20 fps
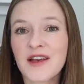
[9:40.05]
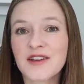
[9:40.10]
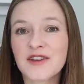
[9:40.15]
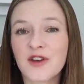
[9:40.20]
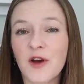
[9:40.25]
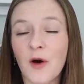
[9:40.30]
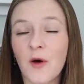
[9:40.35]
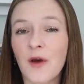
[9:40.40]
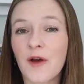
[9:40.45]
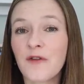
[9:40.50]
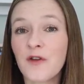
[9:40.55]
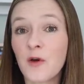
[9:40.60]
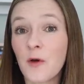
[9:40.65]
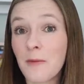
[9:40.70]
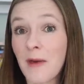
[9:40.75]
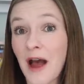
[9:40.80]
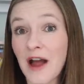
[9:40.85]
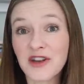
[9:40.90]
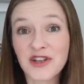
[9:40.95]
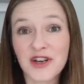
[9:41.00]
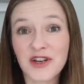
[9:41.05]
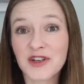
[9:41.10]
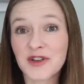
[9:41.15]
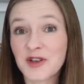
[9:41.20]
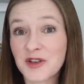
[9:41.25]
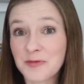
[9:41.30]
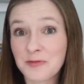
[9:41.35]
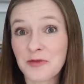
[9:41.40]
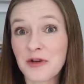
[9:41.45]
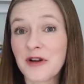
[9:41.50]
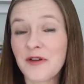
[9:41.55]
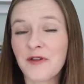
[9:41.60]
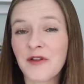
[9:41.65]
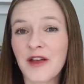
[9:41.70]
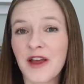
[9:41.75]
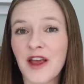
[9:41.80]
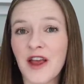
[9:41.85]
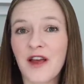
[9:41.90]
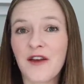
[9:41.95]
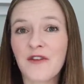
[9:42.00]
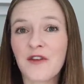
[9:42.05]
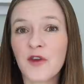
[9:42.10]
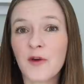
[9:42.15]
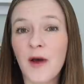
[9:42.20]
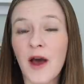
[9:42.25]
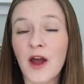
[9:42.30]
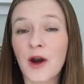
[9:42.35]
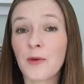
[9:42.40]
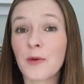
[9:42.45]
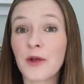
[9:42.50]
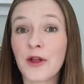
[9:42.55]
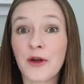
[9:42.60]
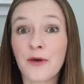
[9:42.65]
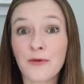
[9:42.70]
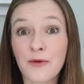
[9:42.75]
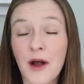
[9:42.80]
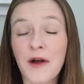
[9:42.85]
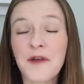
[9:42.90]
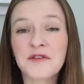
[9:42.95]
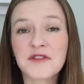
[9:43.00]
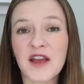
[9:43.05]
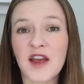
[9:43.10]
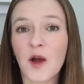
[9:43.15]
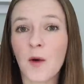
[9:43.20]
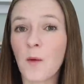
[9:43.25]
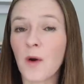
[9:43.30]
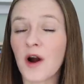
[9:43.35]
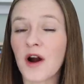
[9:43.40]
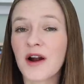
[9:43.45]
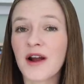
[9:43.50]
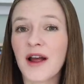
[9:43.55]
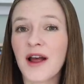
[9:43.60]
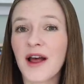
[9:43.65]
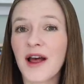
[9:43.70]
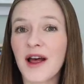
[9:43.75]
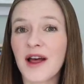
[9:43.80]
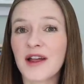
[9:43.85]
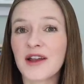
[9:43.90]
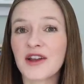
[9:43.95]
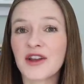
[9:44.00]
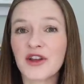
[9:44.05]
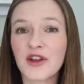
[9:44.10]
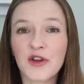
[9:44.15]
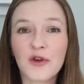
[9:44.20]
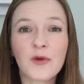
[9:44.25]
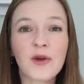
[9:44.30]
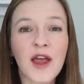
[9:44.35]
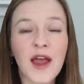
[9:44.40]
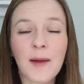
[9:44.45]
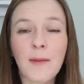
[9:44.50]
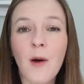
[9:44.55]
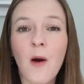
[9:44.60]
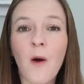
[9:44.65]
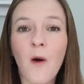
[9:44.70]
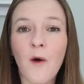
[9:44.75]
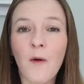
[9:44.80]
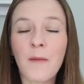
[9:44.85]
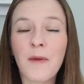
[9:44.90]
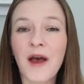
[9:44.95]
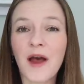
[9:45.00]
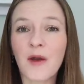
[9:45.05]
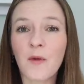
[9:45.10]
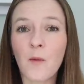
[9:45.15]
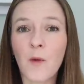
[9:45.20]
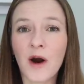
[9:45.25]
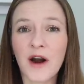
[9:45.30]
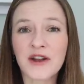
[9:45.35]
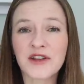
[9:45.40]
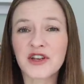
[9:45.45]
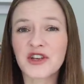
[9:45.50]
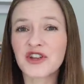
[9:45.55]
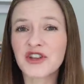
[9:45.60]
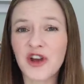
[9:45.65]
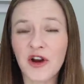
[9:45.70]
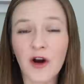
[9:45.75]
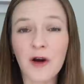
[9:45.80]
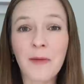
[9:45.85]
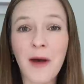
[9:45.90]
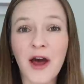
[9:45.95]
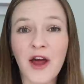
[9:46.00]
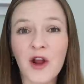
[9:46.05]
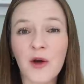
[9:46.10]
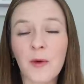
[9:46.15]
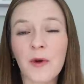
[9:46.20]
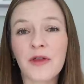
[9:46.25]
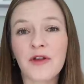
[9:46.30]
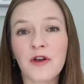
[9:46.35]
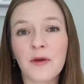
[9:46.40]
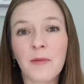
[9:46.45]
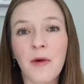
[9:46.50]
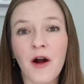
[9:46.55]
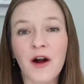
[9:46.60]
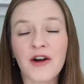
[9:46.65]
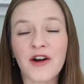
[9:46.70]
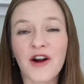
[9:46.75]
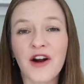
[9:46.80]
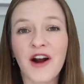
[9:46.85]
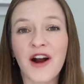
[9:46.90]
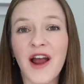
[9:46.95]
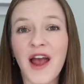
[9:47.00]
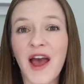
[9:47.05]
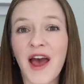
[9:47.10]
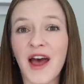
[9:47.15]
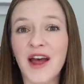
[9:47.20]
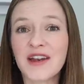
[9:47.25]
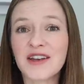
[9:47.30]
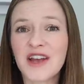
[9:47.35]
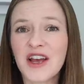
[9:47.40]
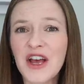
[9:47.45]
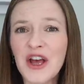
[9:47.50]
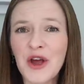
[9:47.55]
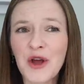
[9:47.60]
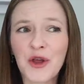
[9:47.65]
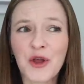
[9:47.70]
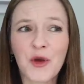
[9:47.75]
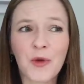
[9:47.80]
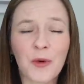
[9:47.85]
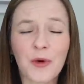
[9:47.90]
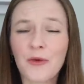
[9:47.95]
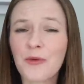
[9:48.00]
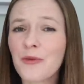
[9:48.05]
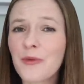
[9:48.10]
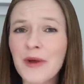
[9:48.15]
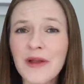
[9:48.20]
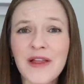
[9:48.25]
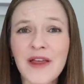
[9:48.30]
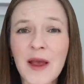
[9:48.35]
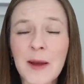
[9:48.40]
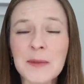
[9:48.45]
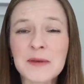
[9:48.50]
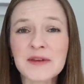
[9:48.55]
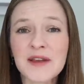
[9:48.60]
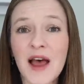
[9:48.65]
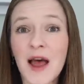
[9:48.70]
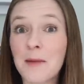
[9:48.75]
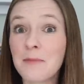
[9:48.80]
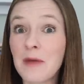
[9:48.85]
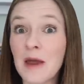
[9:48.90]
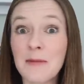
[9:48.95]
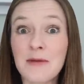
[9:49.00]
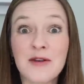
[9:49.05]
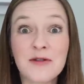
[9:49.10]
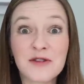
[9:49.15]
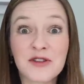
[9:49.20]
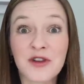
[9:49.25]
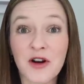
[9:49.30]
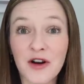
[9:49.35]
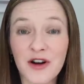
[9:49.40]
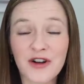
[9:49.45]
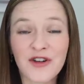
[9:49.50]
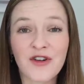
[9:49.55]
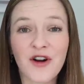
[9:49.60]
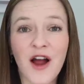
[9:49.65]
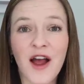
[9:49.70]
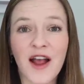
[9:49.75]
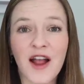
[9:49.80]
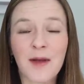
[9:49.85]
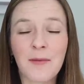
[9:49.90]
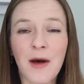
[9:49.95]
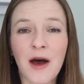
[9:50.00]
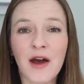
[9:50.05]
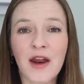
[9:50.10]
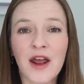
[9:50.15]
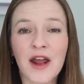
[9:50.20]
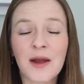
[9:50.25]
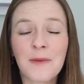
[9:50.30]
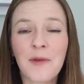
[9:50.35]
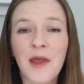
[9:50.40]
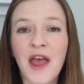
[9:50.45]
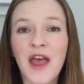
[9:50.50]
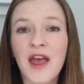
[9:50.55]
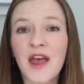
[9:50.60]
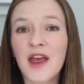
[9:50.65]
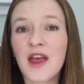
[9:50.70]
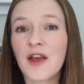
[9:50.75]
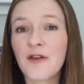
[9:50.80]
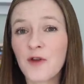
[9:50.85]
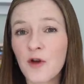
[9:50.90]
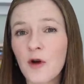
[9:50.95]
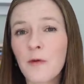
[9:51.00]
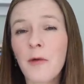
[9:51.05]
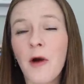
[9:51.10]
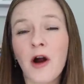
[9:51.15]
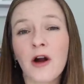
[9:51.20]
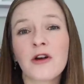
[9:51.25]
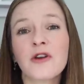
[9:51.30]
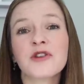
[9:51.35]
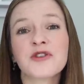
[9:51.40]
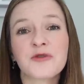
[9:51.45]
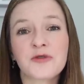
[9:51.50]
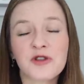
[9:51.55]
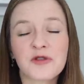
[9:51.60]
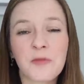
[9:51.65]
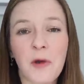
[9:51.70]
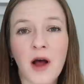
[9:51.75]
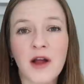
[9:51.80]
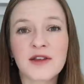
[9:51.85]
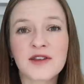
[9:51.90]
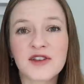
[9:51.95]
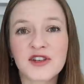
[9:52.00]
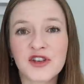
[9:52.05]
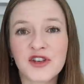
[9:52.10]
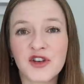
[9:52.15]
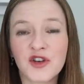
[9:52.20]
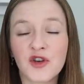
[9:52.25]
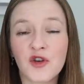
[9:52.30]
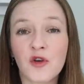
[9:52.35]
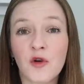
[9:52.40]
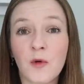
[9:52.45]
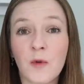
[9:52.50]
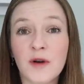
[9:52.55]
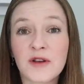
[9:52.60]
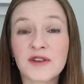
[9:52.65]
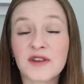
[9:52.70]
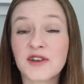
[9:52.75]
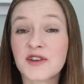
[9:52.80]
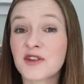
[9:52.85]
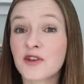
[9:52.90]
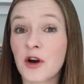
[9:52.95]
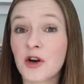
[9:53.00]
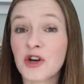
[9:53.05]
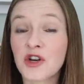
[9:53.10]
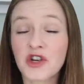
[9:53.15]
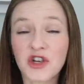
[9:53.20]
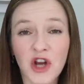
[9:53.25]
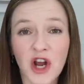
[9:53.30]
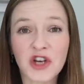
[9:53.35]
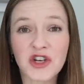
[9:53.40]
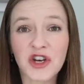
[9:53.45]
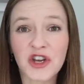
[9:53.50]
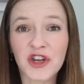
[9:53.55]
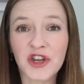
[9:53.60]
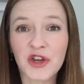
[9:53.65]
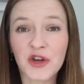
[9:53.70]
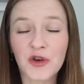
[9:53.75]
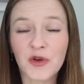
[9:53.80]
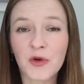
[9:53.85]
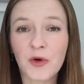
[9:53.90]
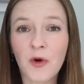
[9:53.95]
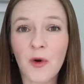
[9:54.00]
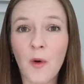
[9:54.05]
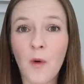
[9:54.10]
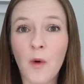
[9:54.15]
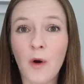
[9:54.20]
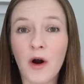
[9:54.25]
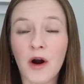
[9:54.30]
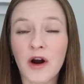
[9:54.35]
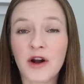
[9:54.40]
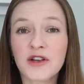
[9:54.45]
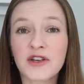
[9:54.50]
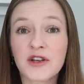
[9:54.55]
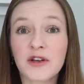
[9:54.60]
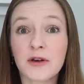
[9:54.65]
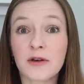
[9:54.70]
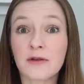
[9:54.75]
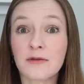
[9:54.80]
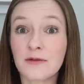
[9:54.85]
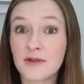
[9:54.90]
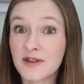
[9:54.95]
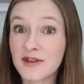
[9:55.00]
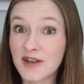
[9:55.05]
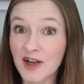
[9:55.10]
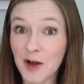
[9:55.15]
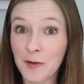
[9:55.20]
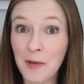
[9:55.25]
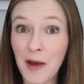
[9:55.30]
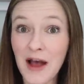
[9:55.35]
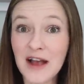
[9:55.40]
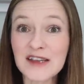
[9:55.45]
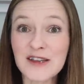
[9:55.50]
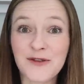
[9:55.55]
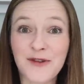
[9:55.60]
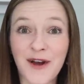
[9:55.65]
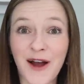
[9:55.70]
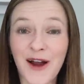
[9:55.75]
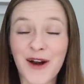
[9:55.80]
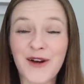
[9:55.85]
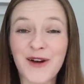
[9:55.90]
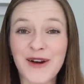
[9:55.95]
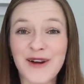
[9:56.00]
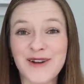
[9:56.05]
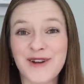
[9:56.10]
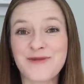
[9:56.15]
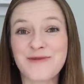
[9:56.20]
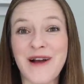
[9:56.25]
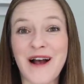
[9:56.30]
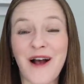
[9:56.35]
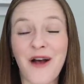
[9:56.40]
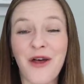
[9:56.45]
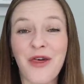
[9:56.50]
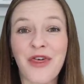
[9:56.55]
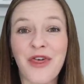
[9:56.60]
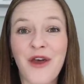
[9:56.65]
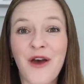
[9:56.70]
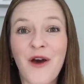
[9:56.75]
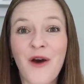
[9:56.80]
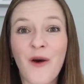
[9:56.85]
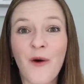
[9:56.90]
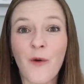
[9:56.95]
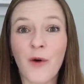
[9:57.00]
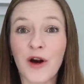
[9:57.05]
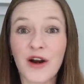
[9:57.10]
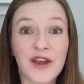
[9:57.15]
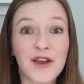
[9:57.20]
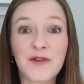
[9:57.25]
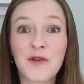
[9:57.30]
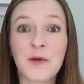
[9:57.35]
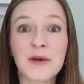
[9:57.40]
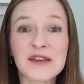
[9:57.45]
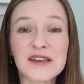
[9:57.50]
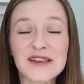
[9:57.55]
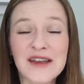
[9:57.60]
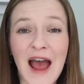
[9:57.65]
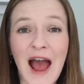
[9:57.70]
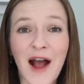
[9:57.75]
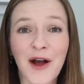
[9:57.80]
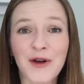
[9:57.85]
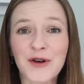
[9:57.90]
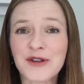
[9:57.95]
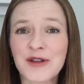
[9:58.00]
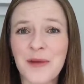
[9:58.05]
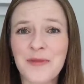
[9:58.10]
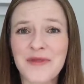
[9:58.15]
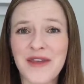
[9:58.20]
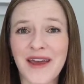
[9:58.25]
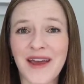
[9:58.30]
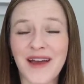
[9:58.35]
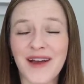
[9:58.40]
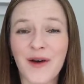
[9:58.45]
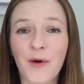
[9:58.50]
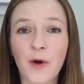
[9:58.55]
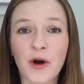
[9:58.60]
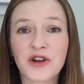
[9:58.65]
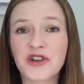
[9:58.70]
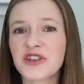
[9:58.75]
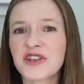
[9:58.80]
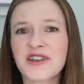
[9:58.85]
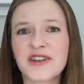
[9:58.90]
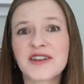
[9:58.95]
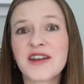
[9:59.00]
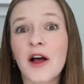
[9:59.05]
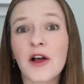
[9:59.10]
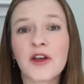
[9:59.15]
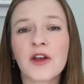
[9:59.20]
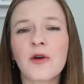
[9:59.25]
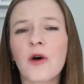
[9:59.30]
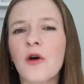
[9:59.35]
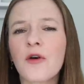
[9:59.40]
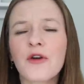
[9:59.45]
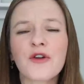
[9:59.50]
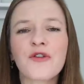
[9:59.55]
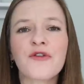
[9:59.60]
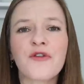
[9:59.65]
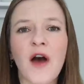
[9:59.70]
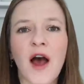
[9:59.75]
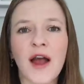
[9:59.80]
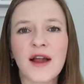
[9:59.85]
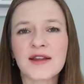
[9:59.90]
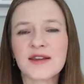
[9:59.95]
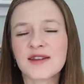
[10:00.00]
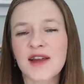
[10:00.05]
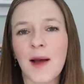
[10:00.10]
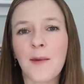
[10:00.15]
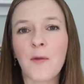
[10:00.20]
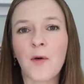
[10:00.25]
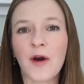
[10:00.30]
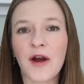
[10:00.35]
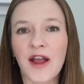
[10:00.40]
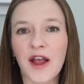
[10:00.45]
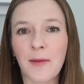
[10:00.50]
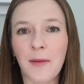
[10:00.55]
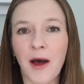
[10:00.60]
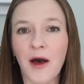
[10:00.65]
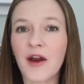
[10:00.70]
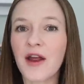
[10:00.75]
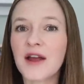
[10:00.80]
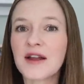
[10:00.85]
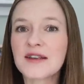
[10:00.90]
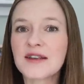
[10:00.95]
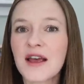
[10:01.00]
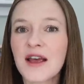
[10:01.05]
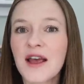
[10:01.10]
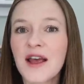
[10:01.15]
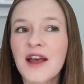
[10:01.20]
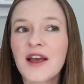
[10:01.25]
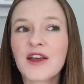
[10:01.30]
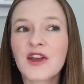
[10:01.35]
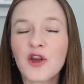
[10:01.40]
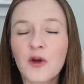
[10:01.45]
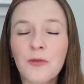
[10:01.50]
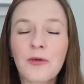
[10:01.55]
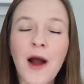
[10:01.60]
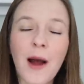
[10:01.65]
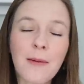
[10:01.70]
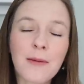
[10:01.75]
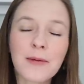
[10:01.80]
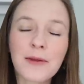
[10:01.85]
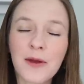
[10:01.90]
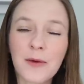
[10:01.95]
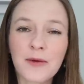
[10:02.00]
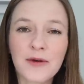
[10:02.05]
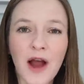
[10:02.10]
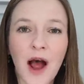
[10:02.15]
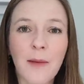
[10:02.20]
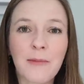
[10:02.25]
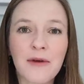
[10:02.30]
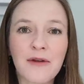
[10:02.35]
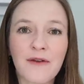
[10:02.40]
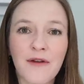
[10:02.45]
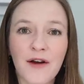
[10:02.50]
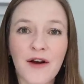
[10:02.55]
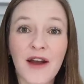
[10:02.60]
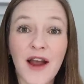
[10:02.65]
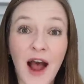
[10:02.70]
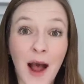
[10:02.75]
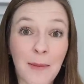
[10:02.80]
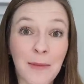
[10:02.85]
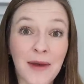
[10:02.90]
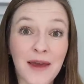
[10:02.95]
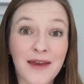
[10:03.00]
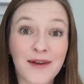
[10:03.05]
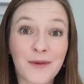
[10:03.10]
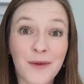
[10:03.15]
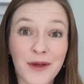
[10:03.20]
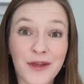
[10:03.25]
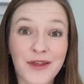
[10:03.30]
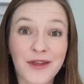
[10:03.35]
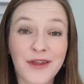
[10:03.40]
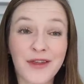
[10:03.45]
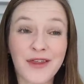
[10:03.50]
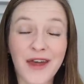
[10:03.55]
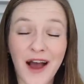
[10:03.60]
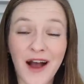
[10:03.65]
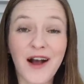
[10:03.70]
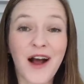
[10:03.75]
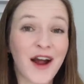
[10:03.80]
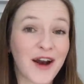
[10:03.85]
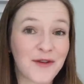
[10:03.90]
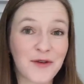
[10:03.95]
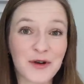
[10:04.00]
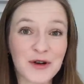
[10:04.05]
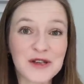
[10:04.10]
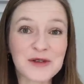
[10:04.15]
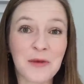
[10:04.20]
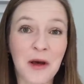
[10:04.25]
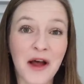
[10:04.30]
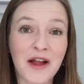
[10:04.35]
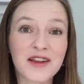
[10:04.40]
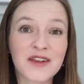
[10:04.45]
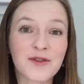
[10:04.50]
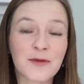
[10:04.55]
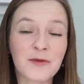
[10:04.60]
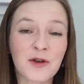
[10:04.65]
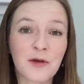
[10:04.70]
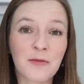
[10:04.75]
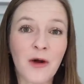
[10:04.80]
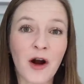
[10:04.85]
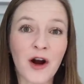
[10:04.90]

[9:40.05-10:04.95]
So if you imagine just briefly, if you had a really rough day at work and you came home and wanted to share about it with your partner and you were really upset, maybe you started crying about it, if your partner's response to you was to start shushing you or to stick a pacifier in your mouth or to give you a snack or something or just to tell you, oh, you're fine, stop worrying about it, you probably would not be very happy with that kind of a response from your